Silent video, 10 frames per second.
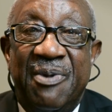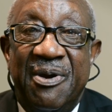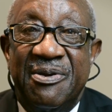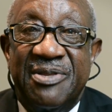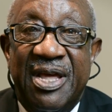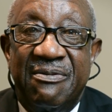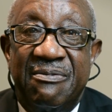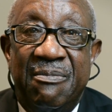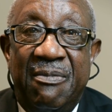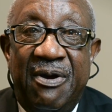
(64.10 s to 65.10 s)
Burns. I
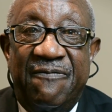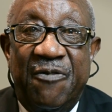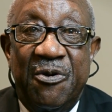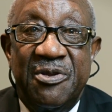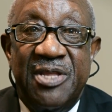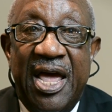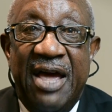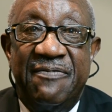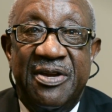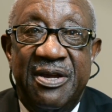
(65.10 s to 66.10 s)
was the first
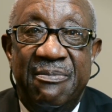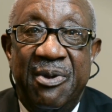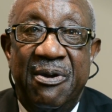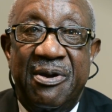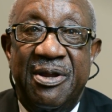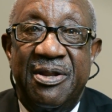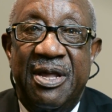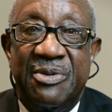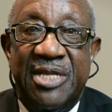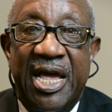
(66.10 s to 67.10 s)
African American
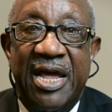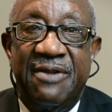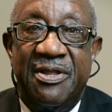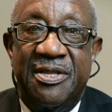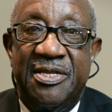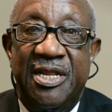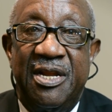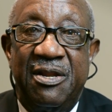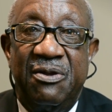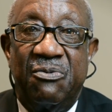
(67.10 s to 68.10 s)
that was hired to the city
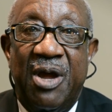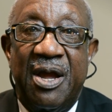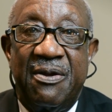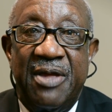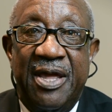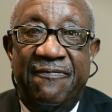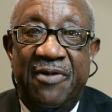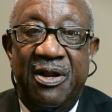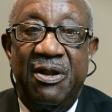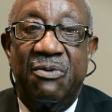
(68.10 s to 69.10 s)
of Little Rock
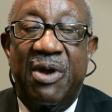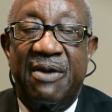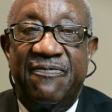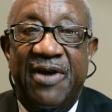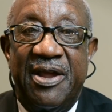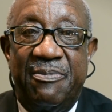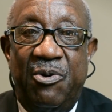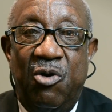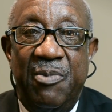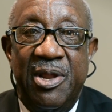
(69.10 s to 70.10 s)
for the Little Rock Fire
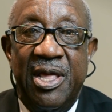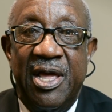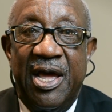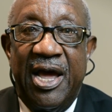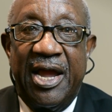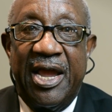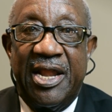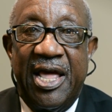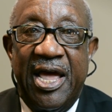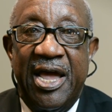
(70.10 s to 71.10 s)
Department. I
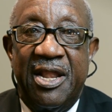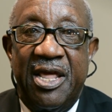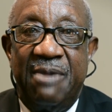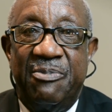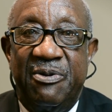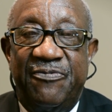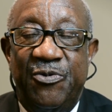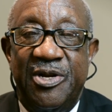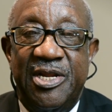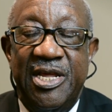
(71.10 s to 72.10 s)
got hired April
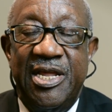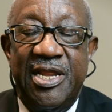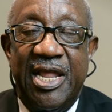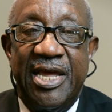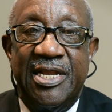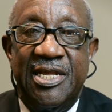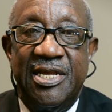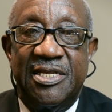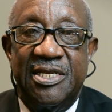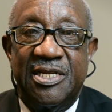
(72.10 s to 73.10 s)
14,
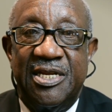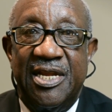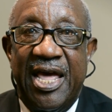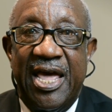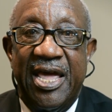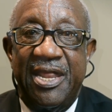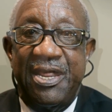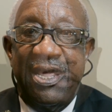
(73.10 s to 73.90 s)
1969.